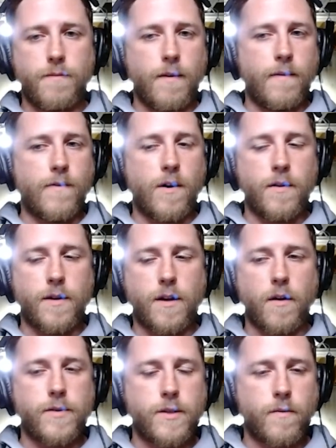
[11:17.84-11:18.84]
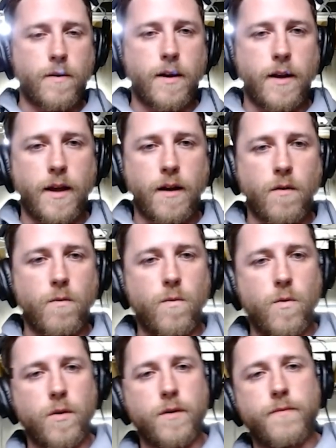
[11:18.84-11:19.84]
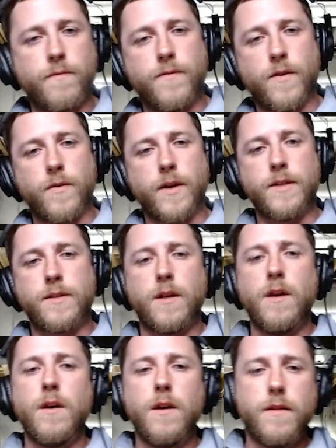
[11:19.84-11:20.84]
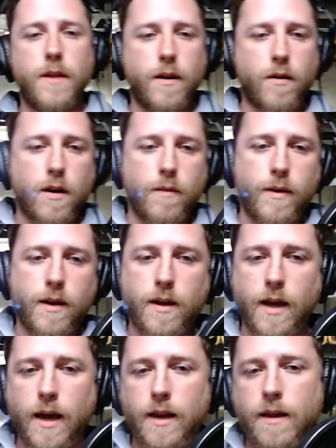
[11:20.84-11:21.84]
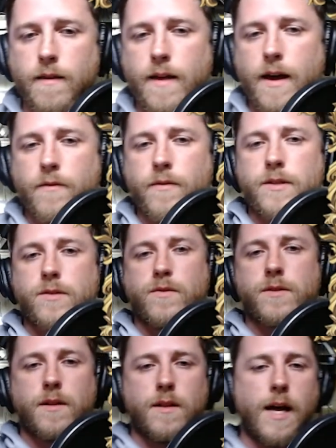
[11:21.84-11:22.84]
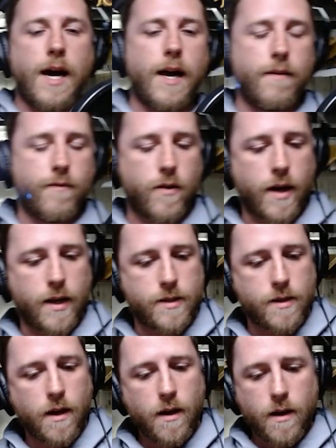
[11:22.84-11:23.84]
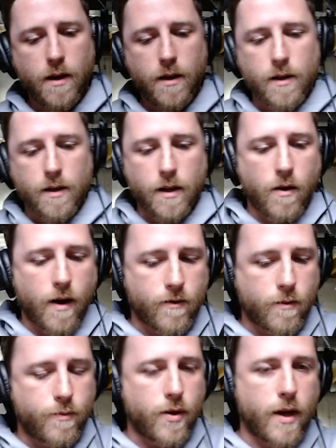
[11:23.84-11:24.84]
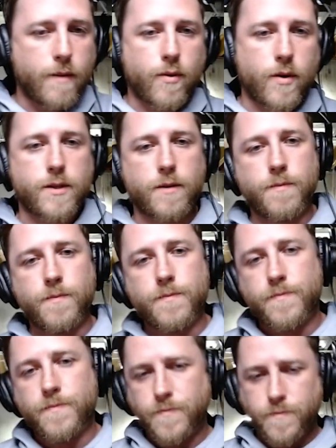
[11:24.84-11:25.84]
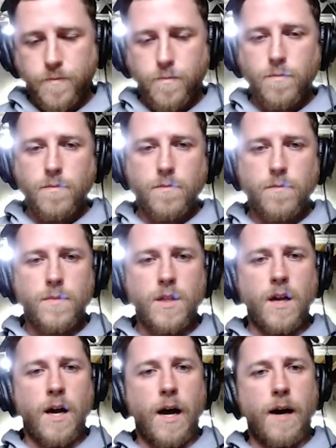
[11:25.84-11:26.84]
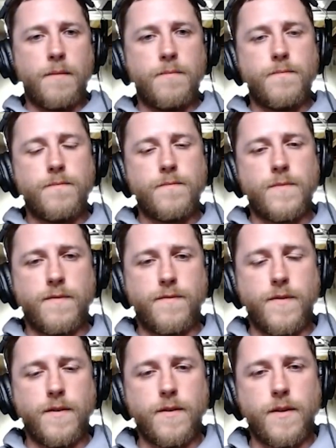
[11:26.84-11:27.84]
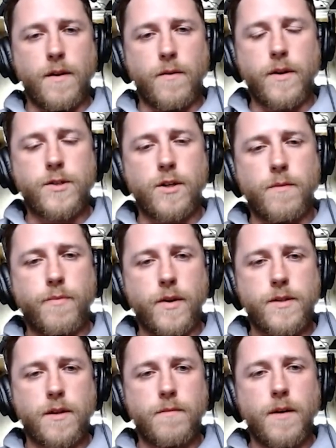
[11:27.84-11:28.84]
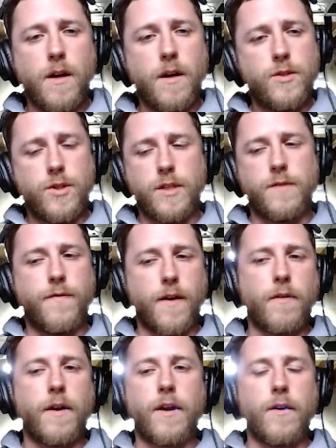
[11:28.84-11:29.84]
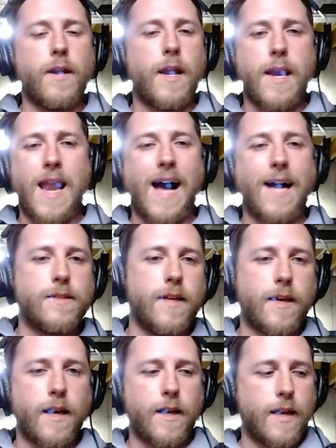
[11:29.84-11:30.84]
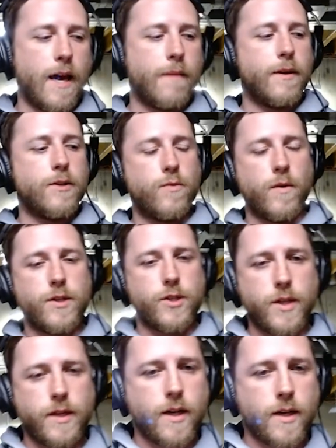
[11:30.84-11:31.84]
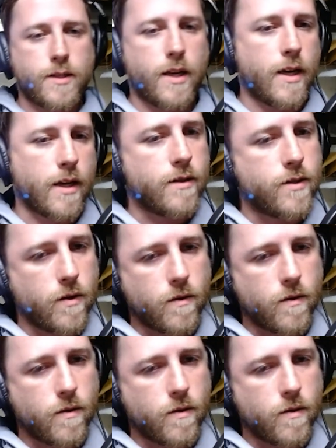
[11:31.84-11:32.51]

all the cards that we're getting are ward focused, then you're going to be gaining that resource a lot. If you guys, ever played Prism, the original Prism, she's very good at not taking damage when she doesn't need to.